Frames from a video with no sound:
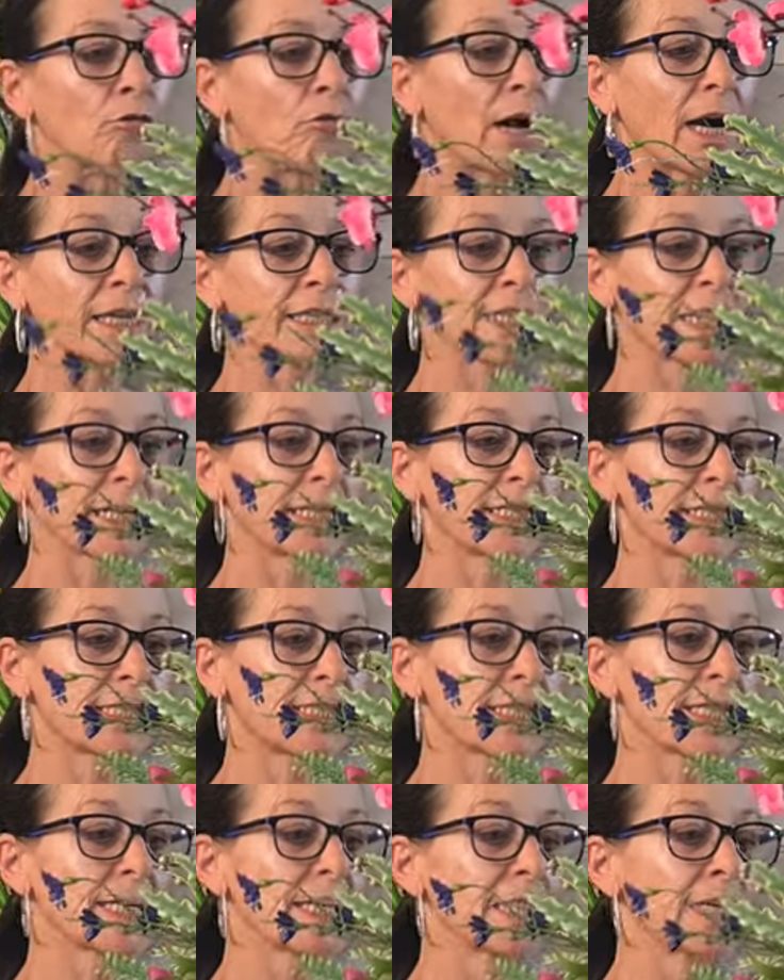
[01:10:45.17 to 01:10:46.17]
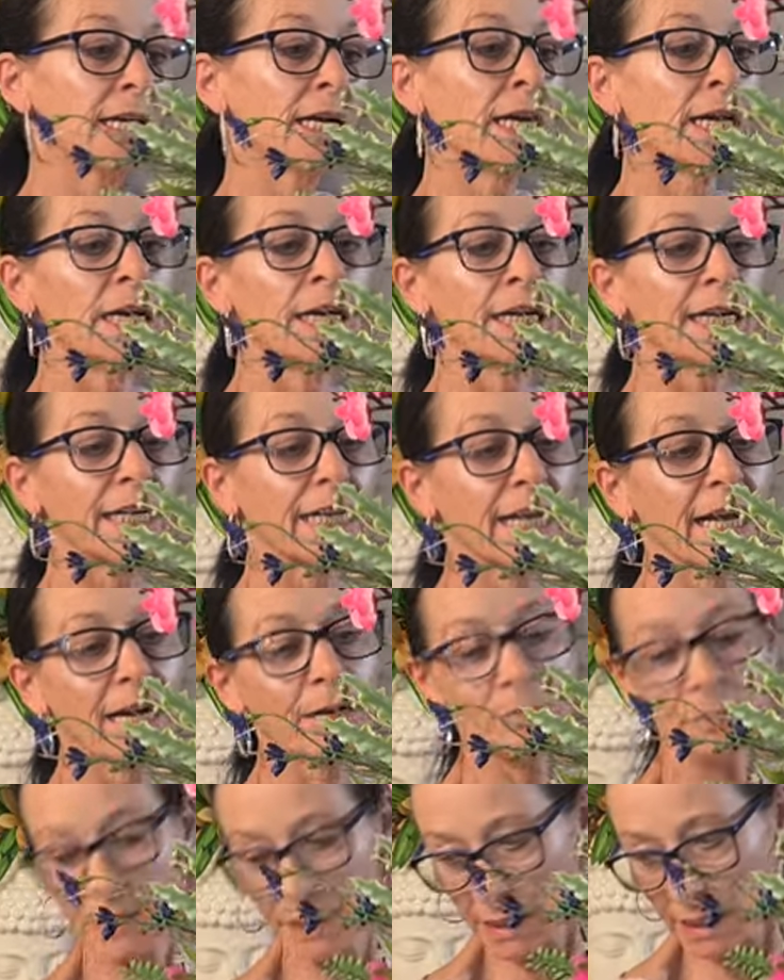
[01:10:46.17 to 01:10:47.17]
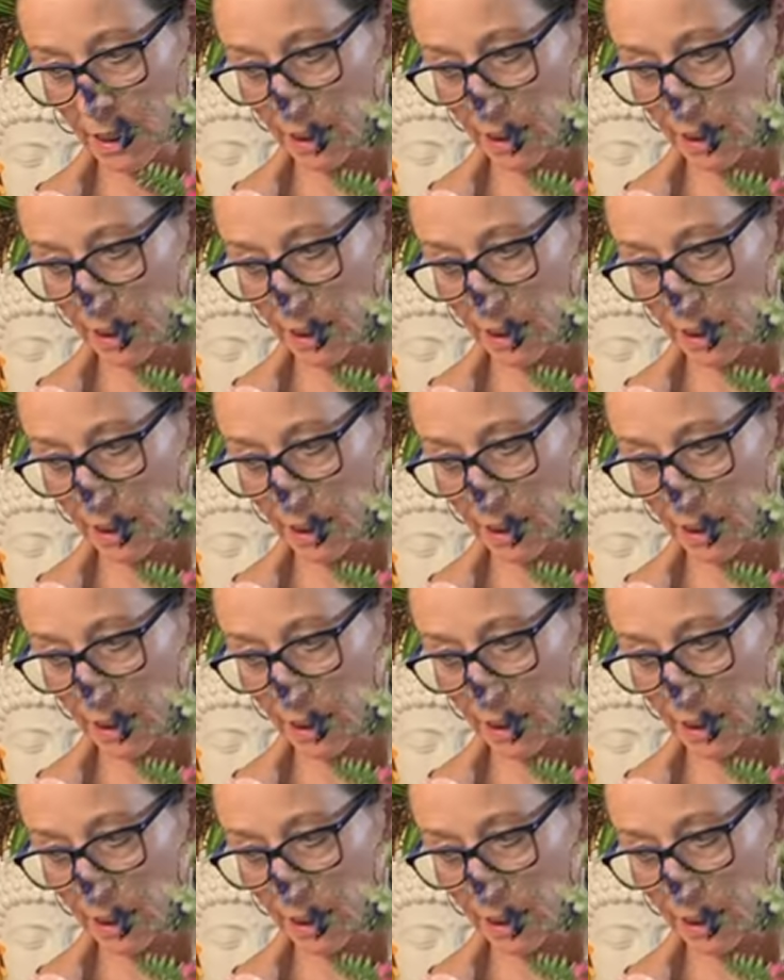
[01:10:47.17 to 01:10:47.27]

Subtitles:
Right, I can see gaps